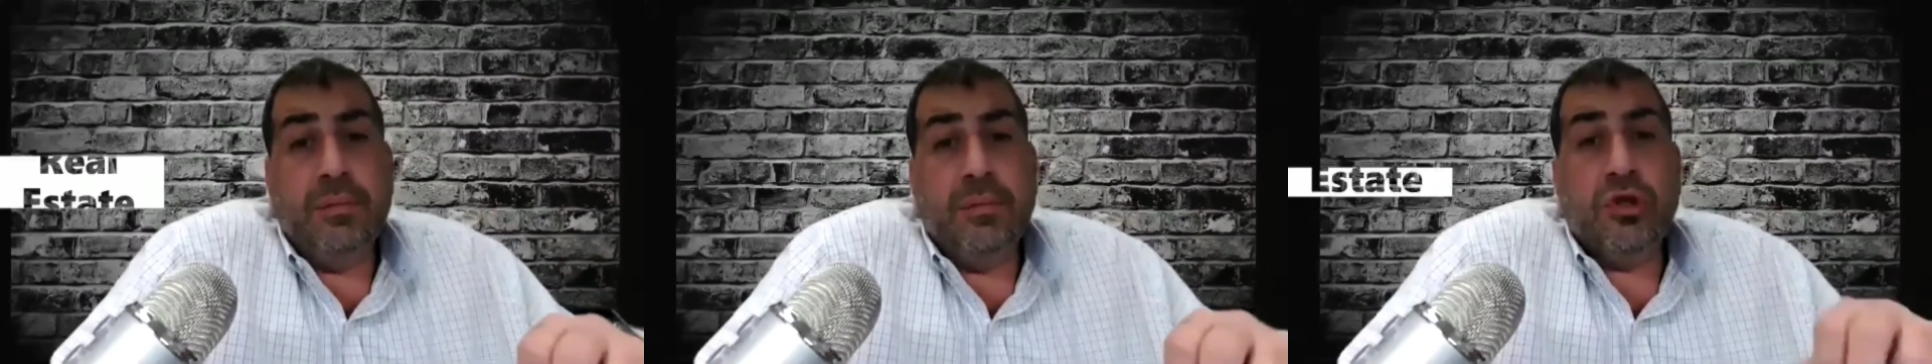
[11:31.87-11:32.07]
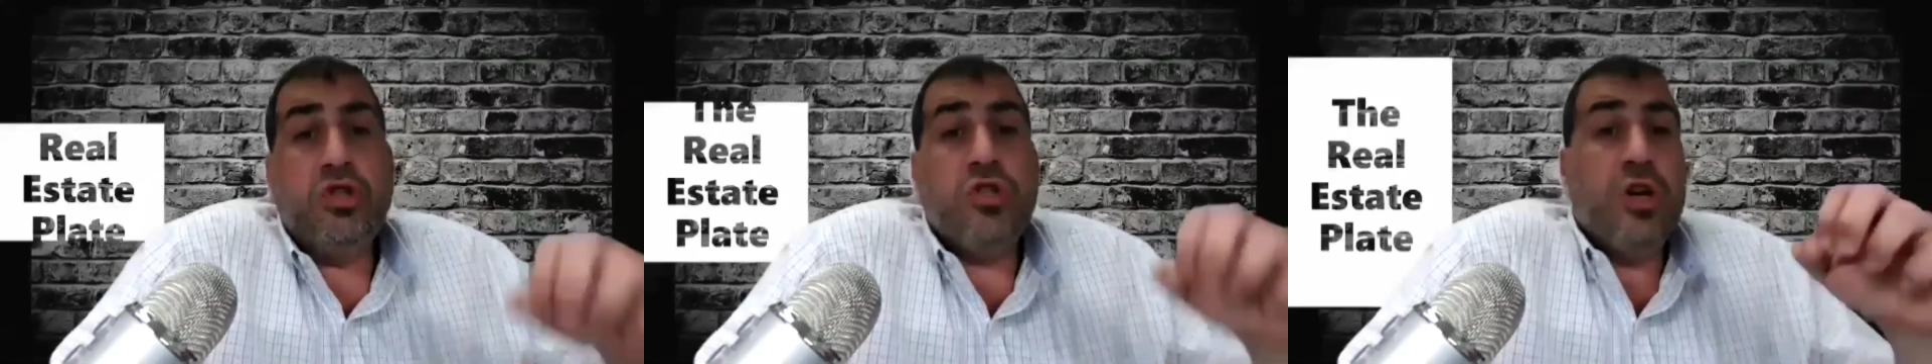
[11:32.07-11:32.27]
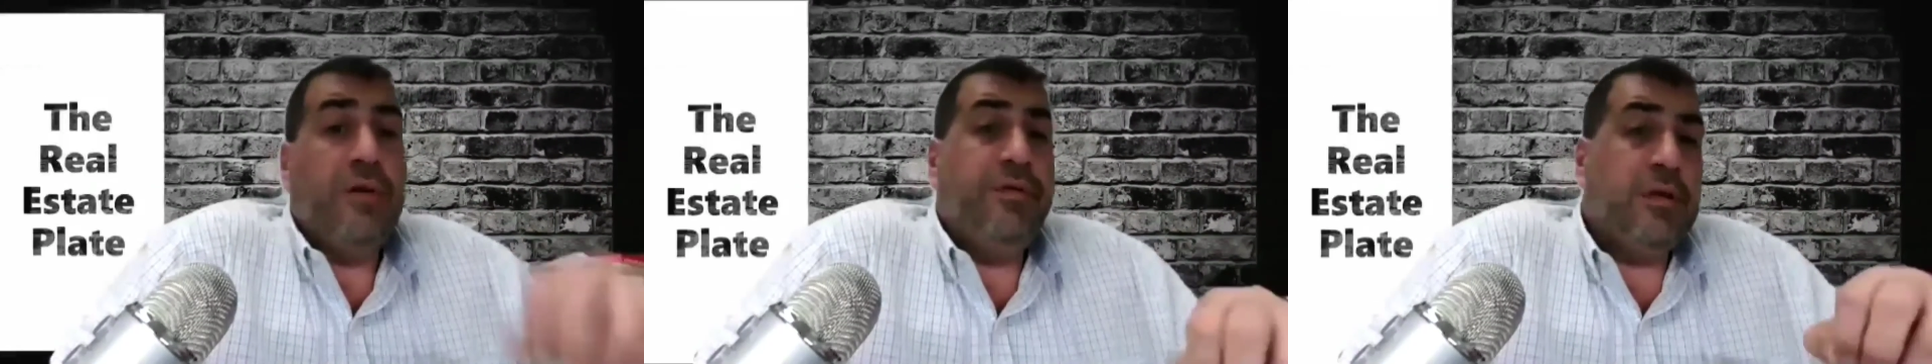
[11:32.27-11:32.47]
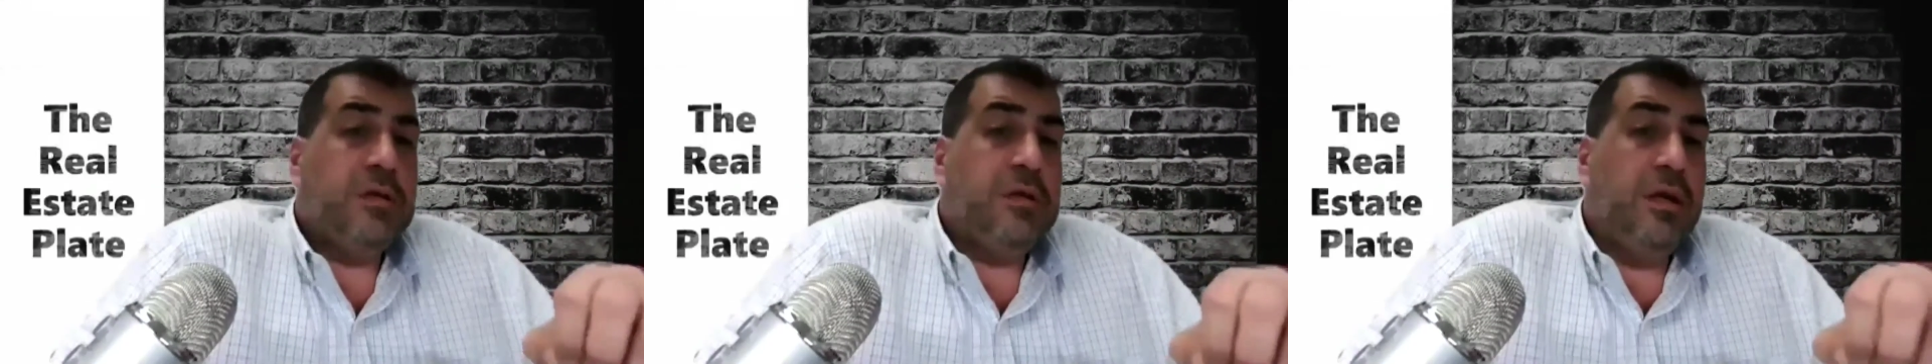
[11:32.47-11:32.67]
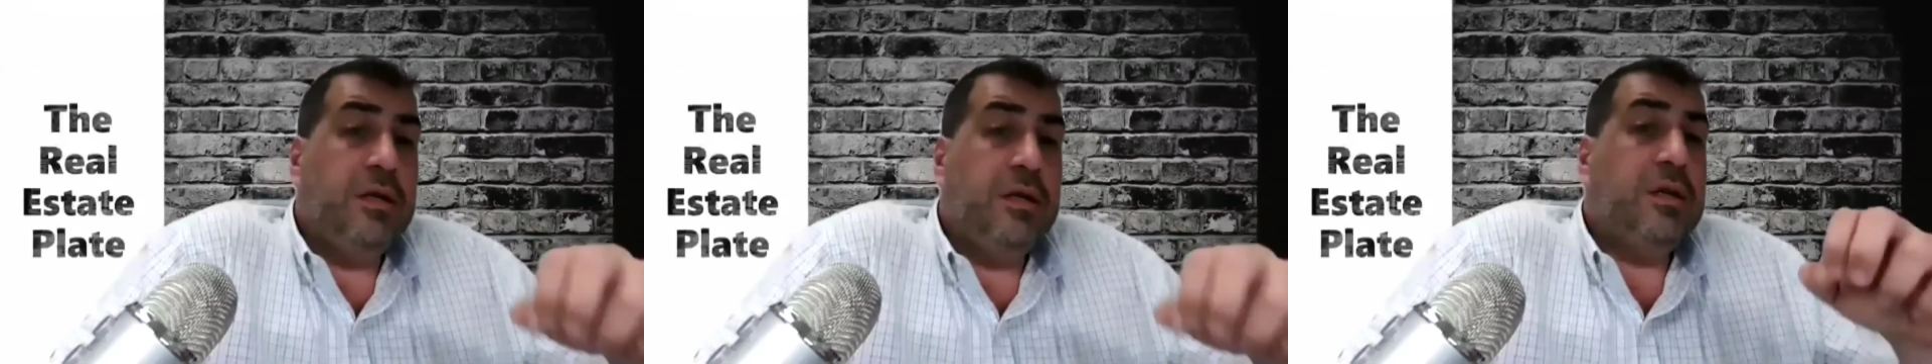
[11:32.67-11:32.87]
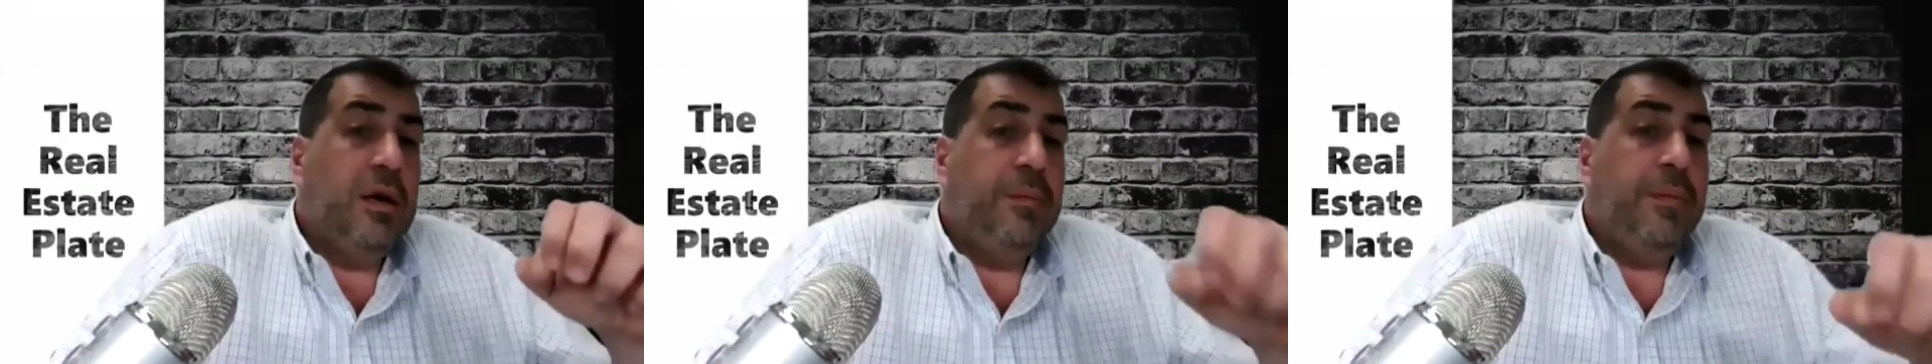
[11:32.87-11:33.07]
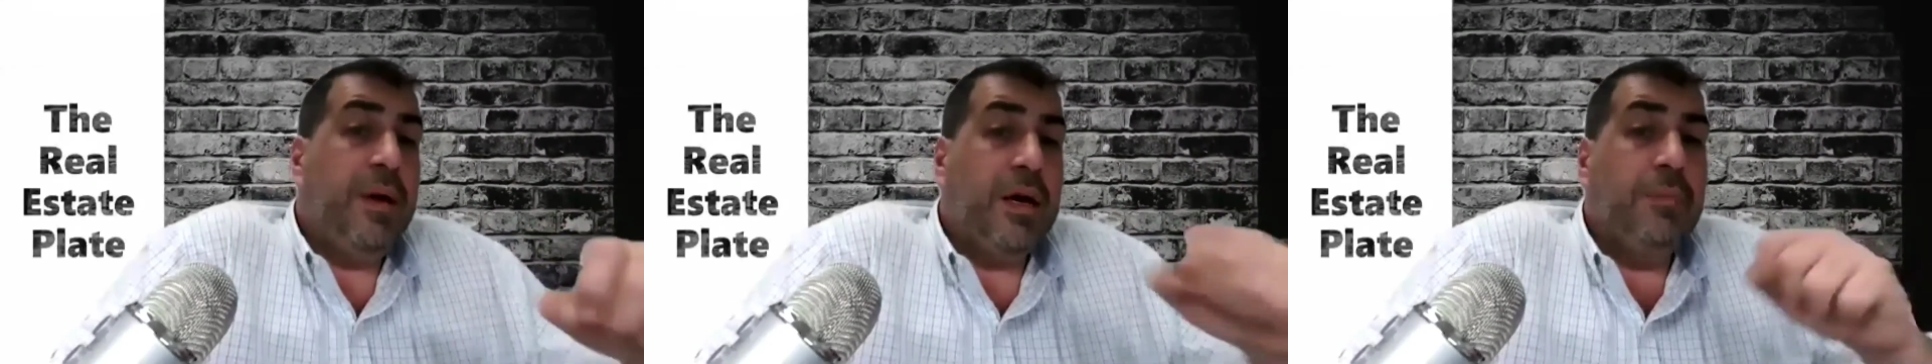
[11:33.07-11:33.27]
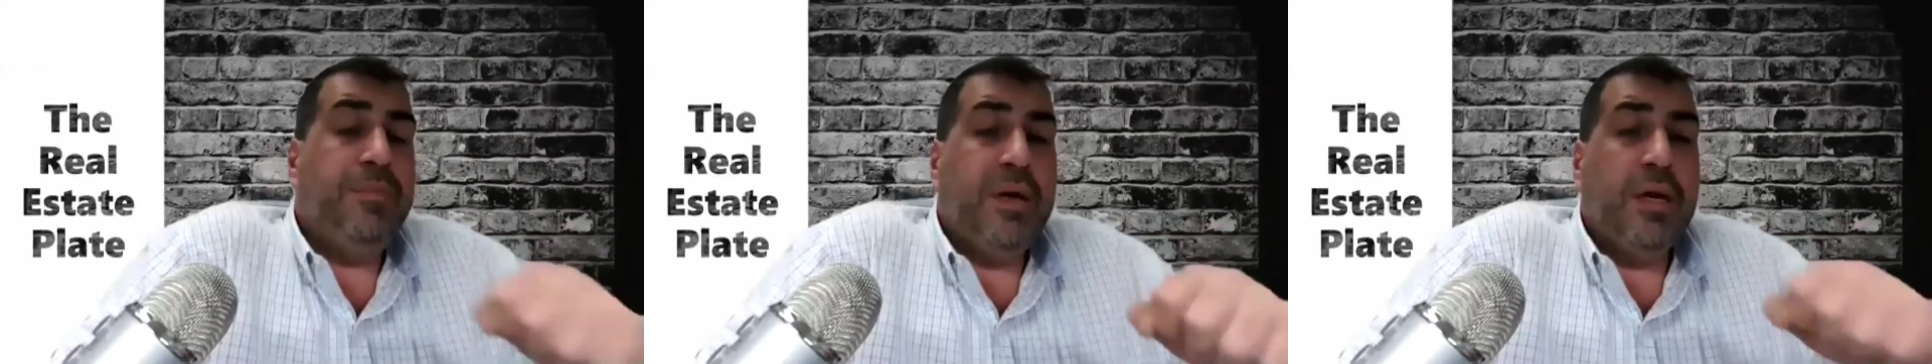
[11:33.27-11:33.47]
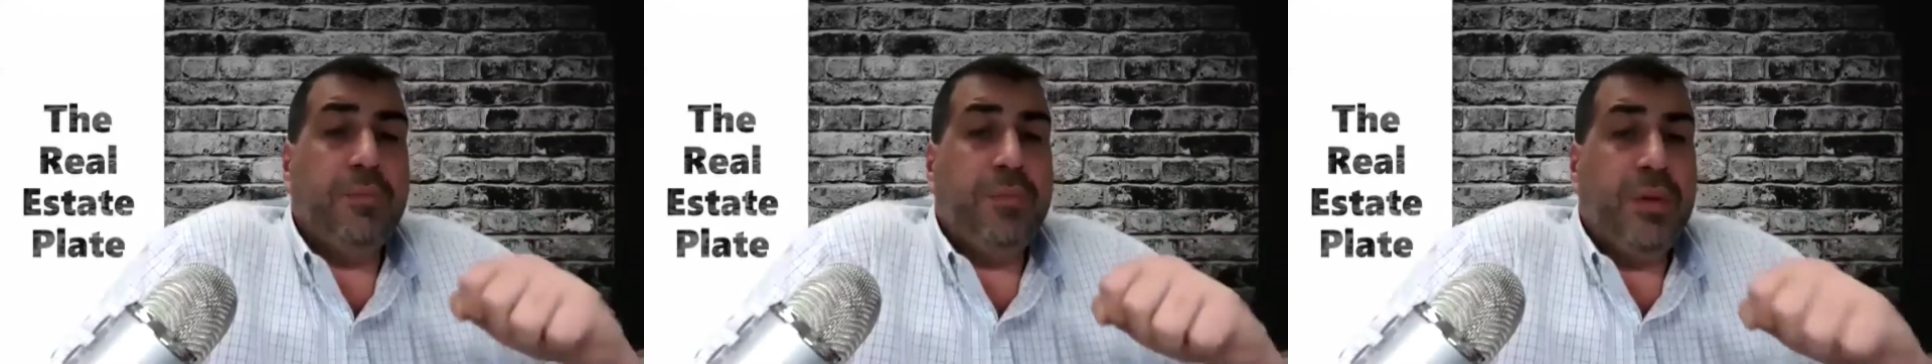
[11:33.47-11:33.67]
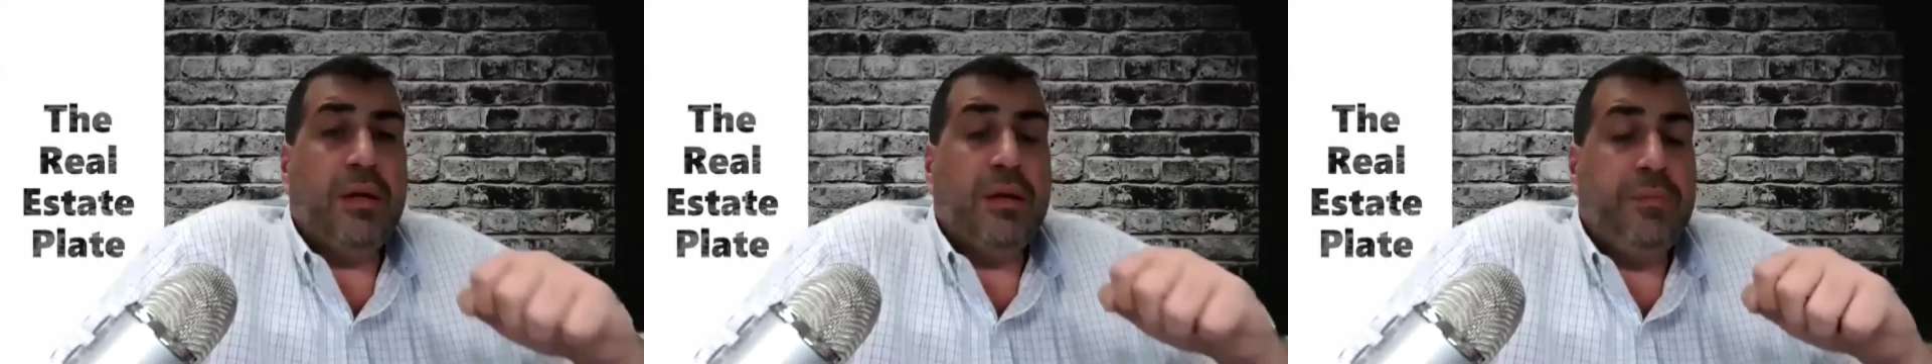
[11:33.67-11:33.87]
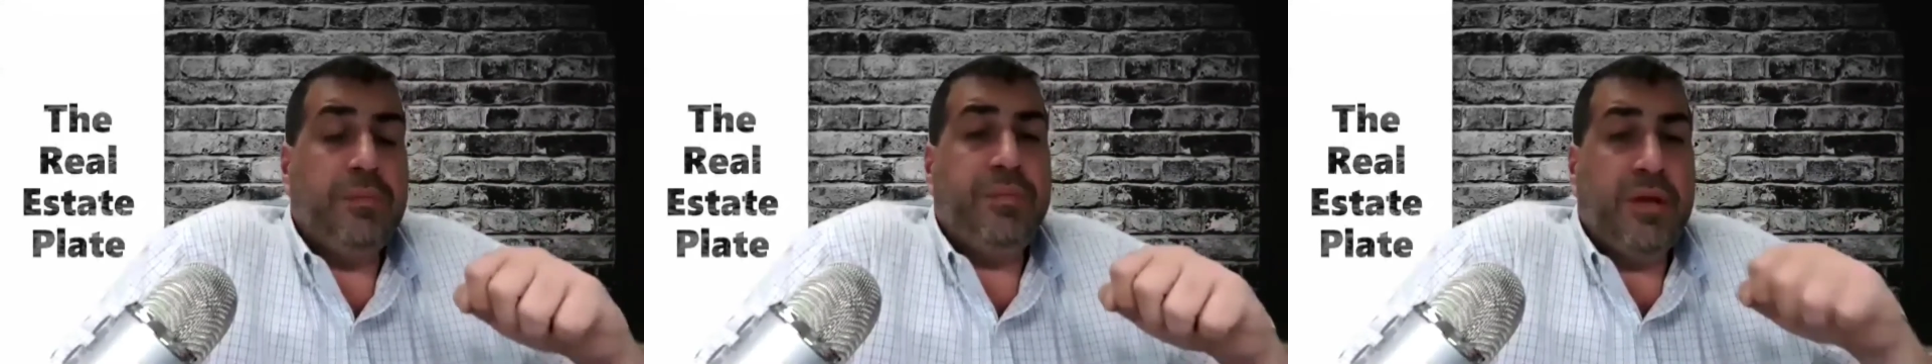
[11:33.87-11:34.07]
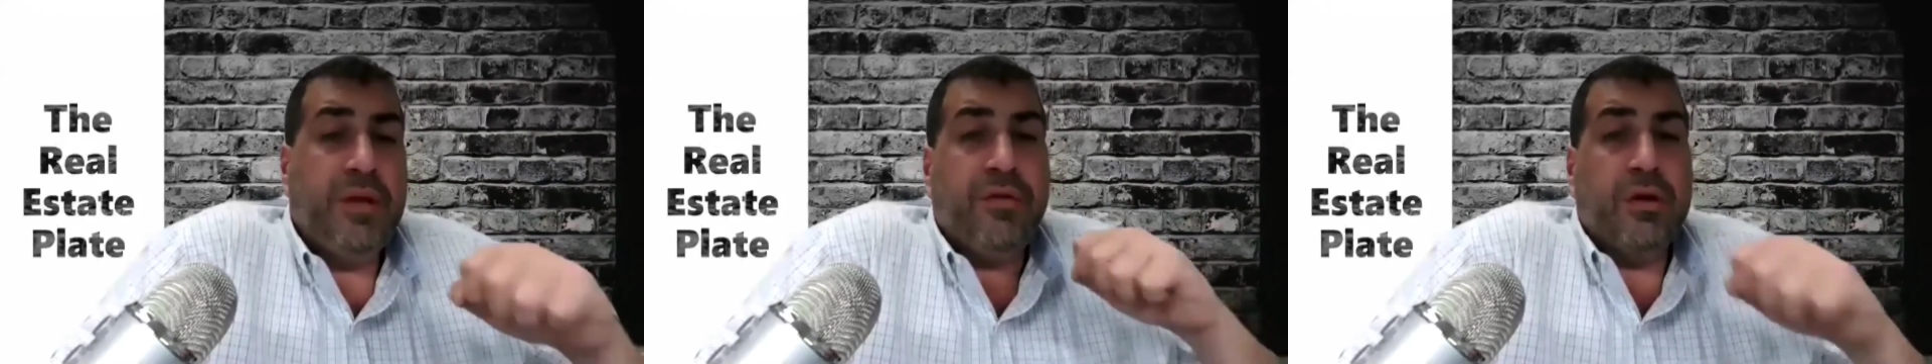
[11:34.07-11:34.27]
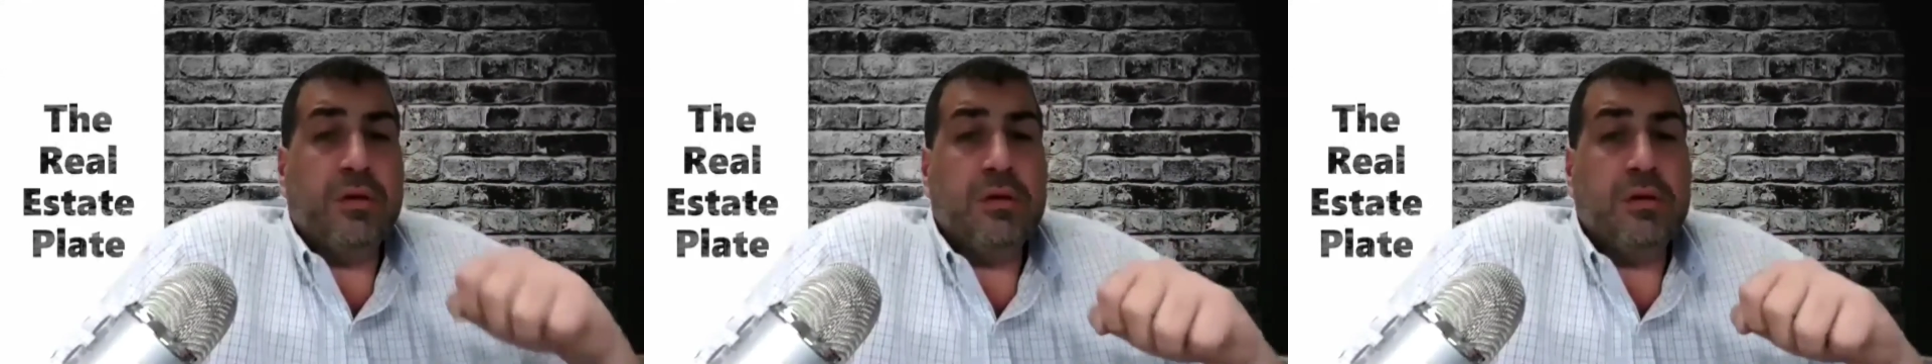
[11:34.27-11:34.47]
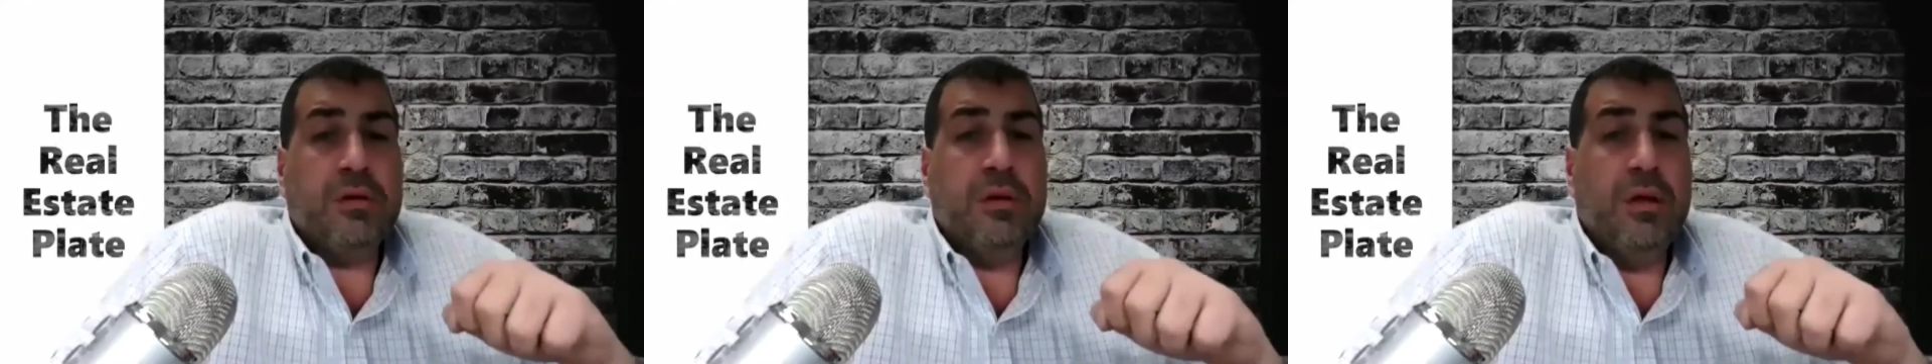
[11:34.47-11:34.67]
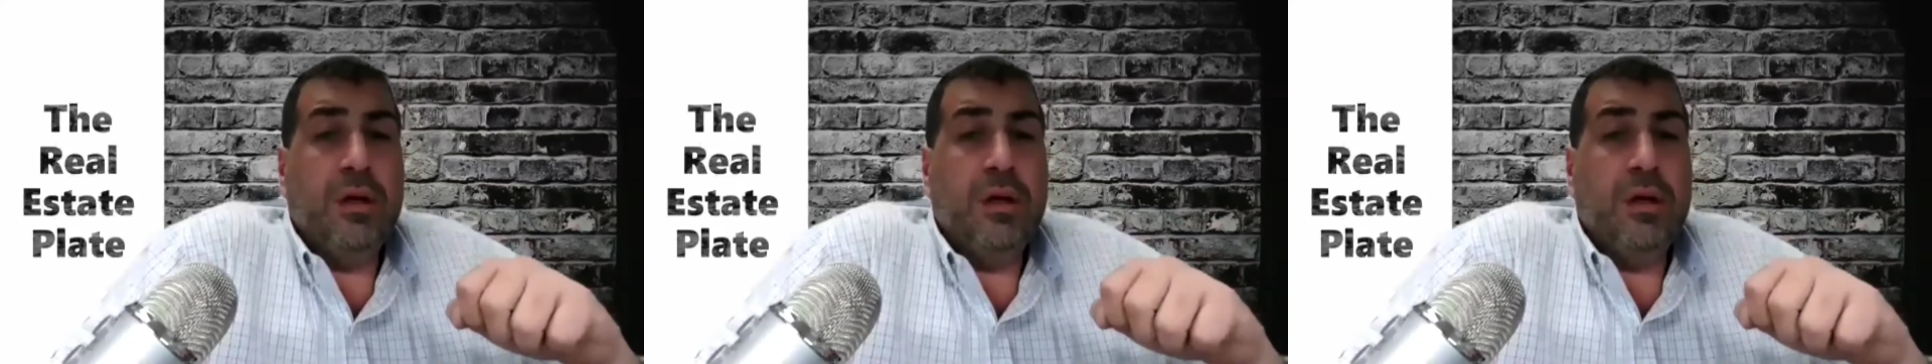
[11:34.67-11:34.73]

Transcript: service is going to make a big, big difference.